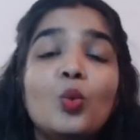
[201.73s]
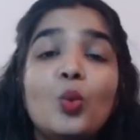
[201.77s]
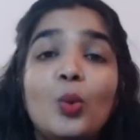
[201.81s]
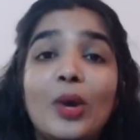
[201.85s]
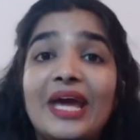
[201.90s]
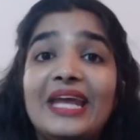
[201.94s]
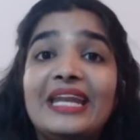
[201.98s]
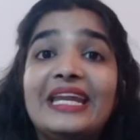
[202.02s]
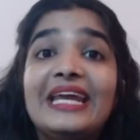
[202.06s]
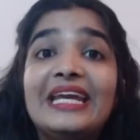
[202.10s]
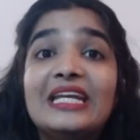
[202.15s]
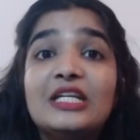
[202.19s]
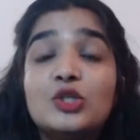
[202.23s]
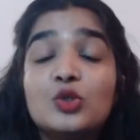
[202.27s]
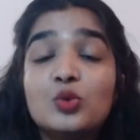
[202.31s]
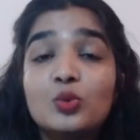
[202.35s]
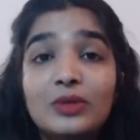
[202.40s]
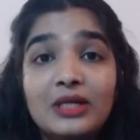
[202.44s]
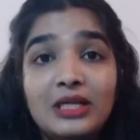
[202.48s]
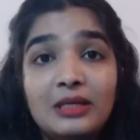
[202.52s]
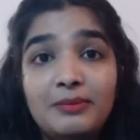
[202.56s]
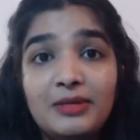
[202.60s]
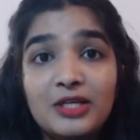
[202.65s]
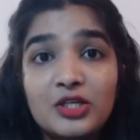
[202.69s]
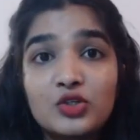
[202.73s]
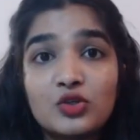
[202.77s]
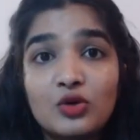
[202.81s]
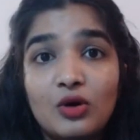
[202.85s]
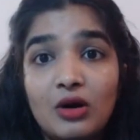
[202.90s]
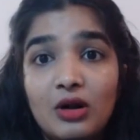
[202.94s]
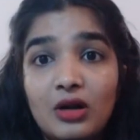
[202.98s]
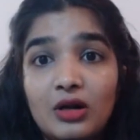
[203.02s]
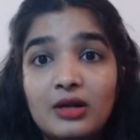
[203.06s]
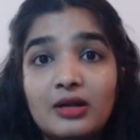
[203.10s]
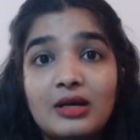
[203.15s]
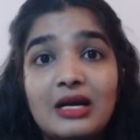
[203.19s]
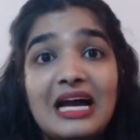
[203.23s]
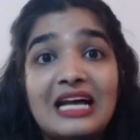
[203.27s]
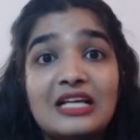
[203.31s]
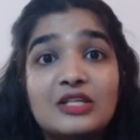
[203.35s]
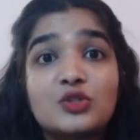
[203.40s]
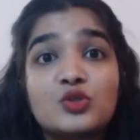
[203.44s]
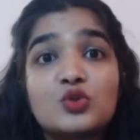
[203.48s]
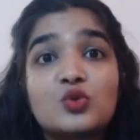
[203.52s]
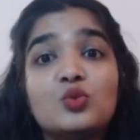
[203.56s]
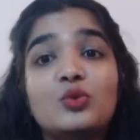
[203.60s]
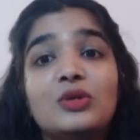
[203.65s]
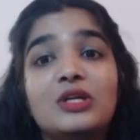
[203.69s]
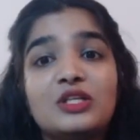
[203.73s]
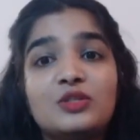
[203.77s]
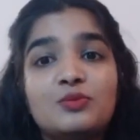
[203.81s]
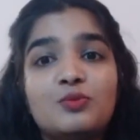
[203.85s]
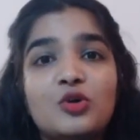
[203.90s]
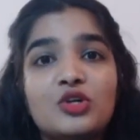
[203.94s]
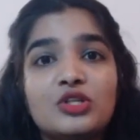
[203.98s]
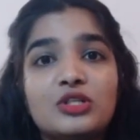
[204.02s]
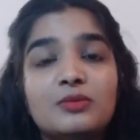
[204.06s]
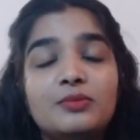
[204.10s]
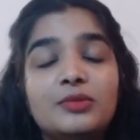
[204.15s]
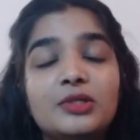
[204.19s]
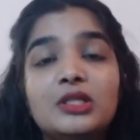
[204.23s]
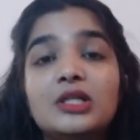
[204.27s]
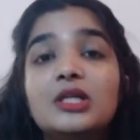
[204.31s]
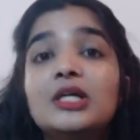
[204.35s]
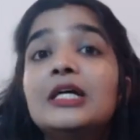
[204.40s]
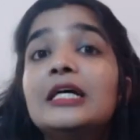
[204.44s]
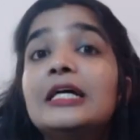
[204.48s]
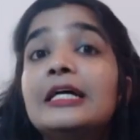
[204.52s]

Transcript: where it will be solved as soon as possible.